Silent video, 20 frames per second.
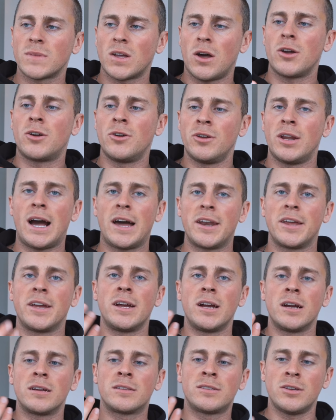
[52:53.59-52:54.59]
I could
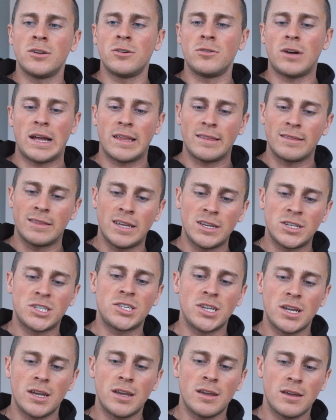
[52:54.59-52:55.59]
adhere to and this
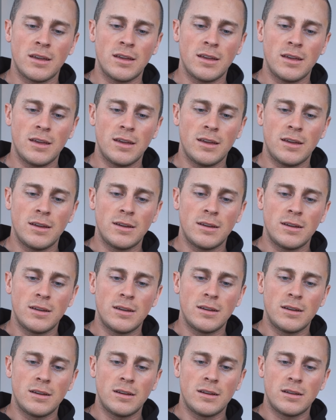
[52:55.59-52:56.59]
shit
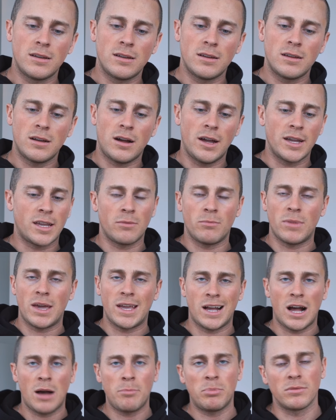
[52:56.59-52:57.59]
I can
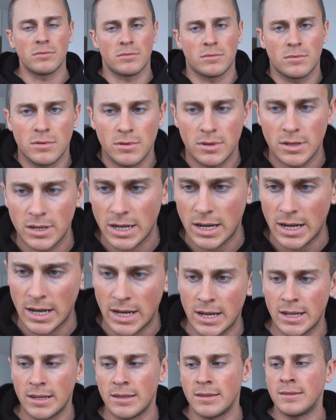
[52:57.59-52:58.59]
make happen.
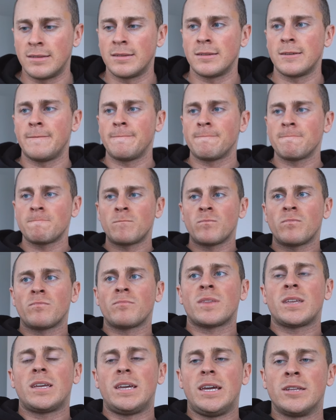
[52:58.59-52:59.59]
And
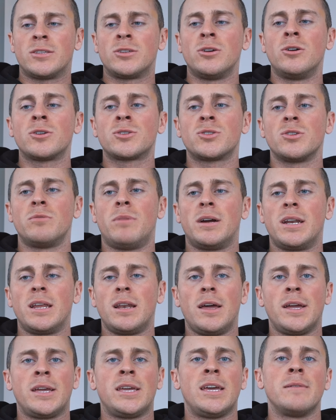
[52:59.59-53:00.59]
it took somebody
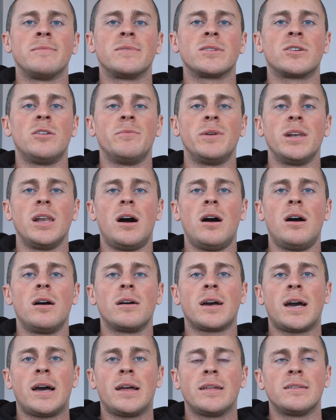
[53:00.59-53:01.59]
like him to come
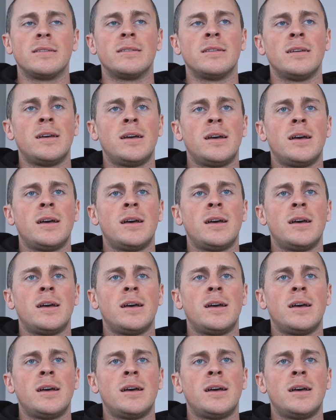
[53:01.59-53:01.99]
along and